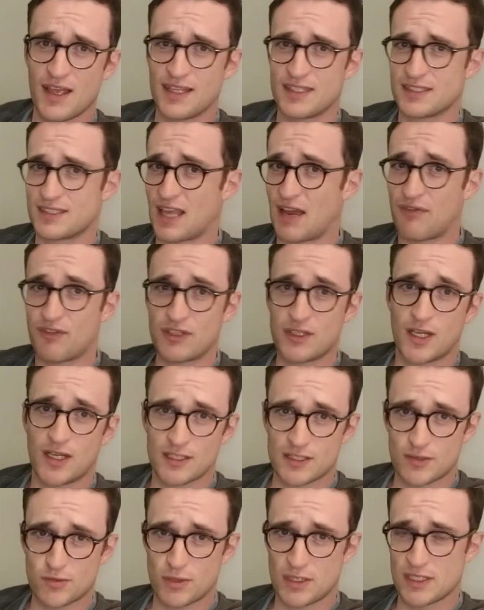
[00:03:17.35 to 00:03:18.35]
It's definitely not
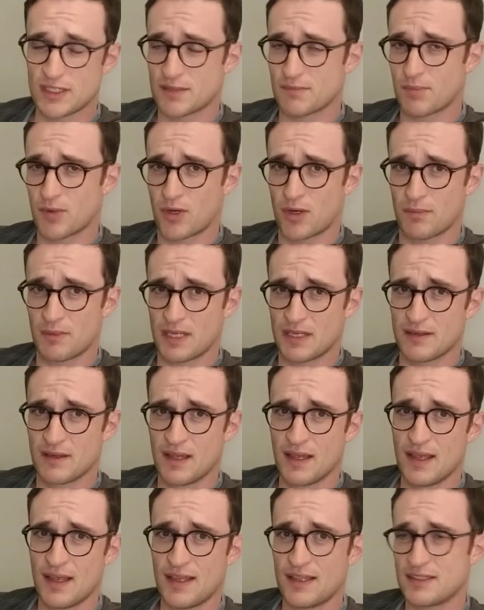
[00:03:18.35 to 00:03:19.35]
as sweet as bourbon.
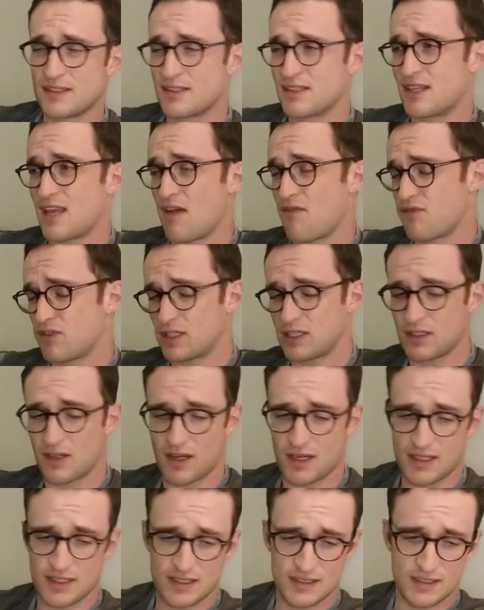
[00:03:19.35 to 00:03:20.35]
It's definitely
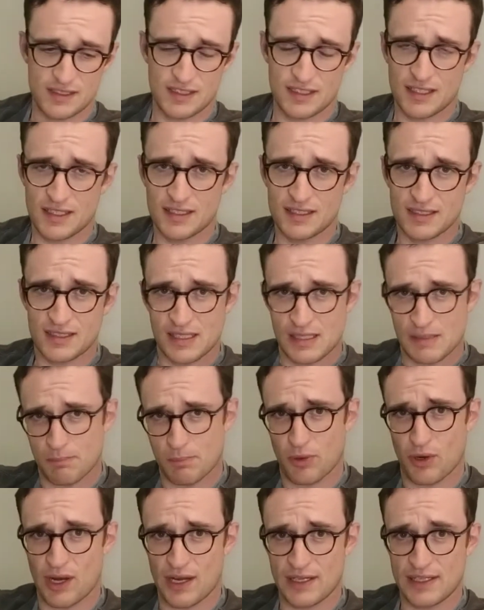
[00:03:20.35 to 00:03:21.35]
not as yeasty
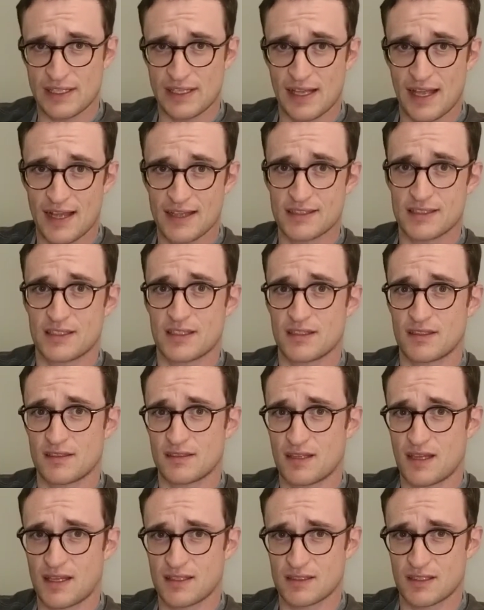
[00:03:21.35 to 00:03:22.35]
bready as
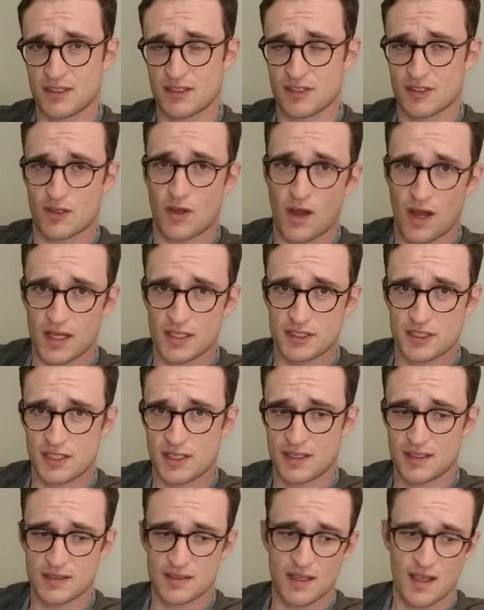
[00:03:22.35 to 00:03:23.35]
a Scotch
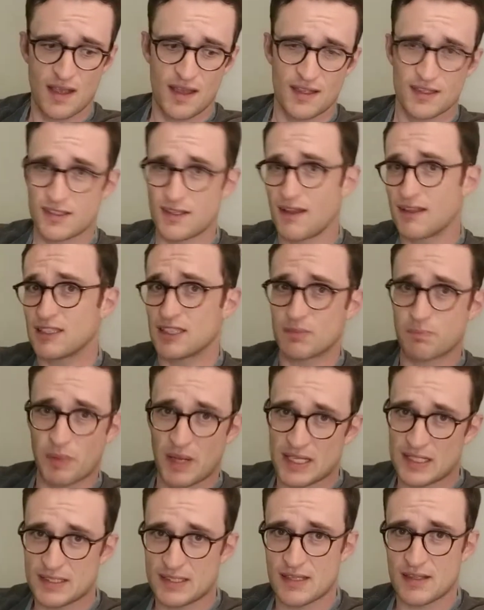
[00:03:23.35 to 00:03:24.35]
is. It's not
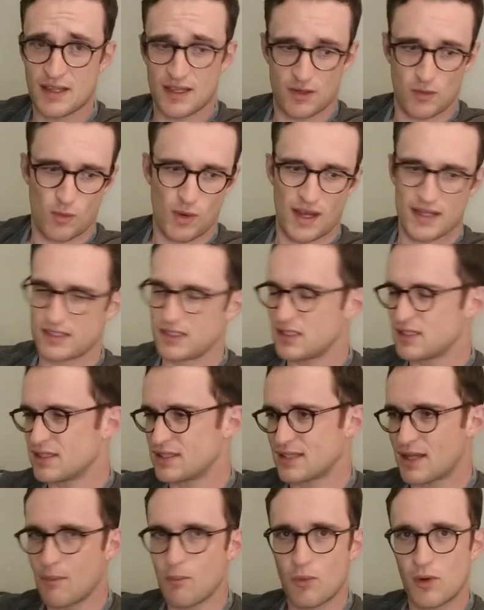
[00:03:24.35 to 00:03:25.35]
spicy like a rye. It's
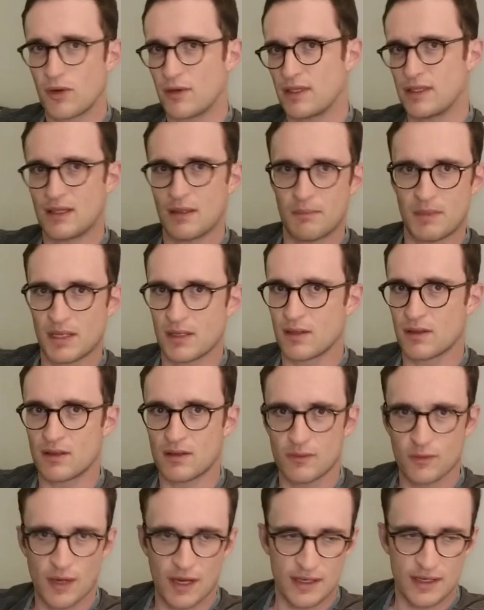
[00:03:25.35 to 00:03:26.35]
just somewhere in the middle,
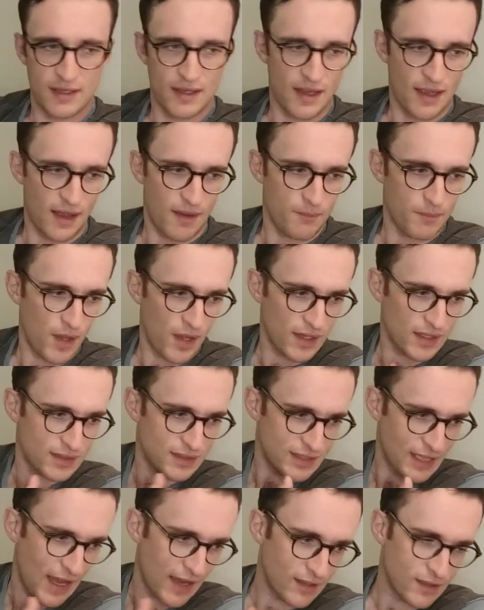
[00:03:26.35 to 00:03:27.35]
right? I'm not
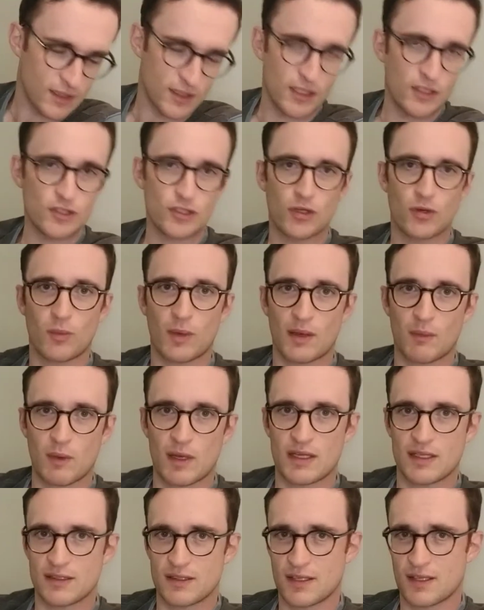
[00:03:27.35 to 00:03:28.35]
exactly sure what
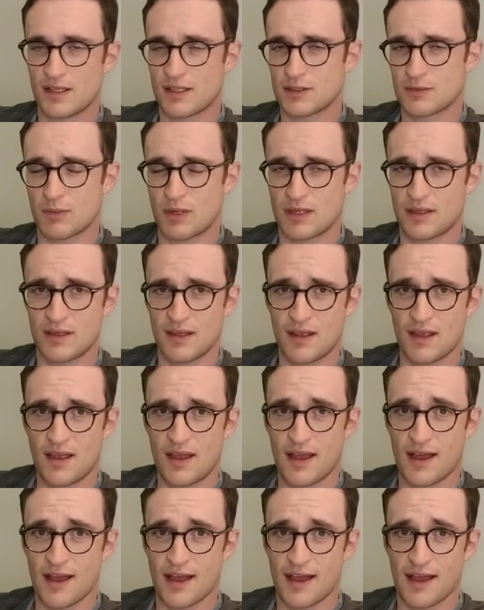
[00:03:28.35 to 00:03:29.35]
went into this one,
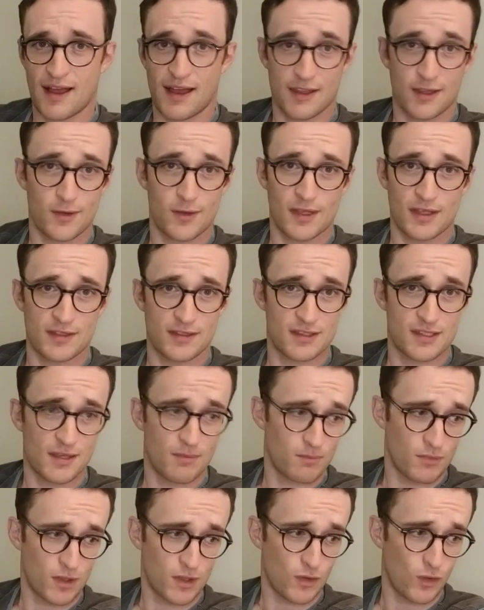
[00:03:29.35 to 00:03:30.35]
other than
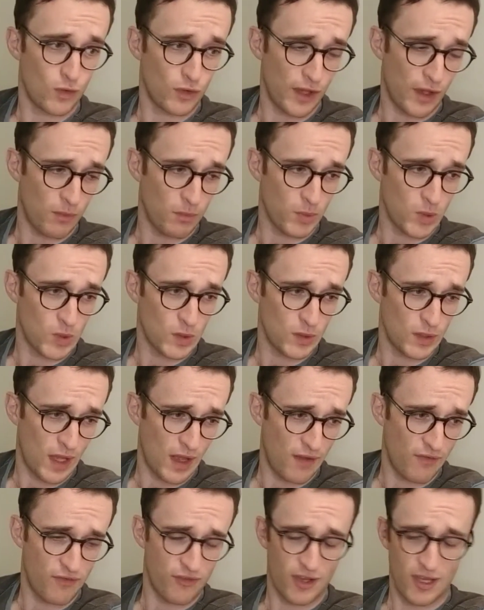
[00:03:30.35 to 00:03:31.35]
some good old Alberta
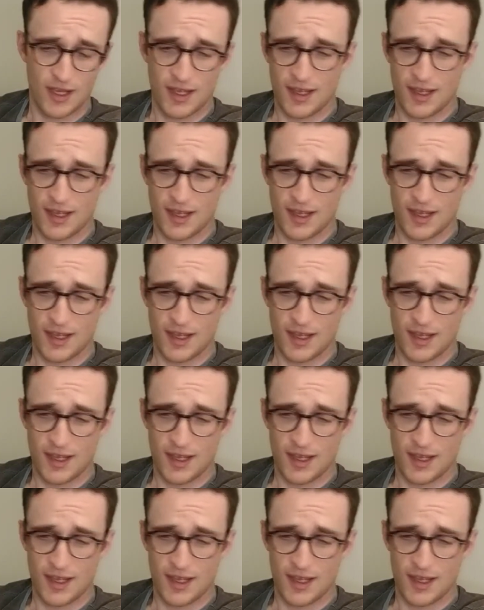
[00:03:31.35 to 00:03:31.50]
love.